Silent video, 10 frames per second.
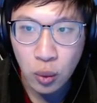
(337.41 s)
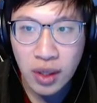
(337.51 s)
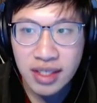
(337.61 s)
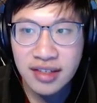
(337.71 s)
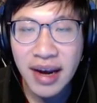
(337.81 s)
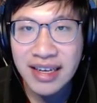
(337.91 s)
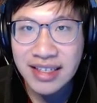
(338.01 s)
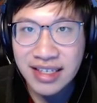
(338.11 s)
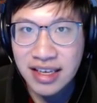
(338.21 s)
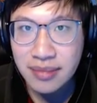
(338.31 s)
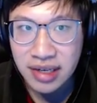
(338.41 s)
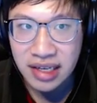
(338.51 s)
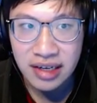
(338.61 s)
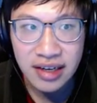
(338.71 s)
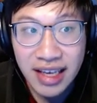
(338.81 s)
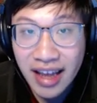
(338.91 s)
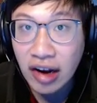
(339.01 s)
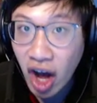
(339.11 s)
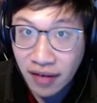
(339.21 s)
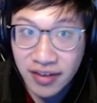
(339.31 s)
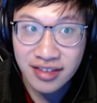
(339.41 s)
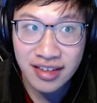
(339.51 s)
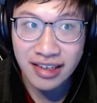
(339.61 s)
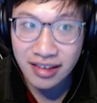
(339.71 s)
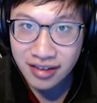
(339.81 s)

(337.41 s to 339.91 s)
What does my team need? Again, obviously,